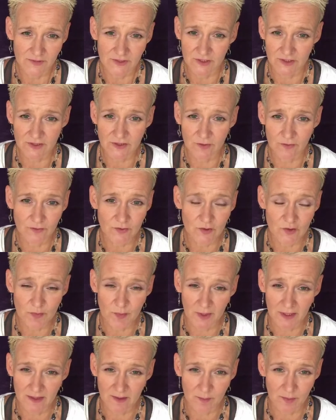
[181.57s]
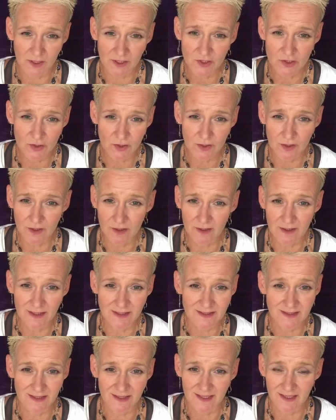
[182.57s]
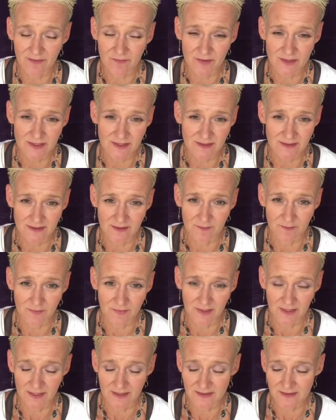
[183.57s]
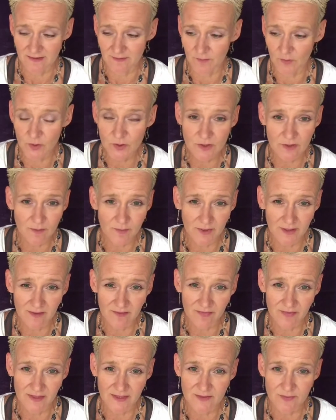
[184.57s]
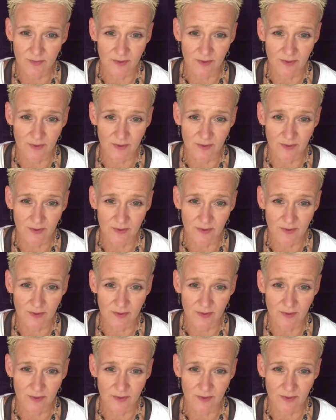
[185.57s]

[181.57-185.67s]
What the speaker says: just going to spike the blood sugar. It's going to give us some nice emotional benefits.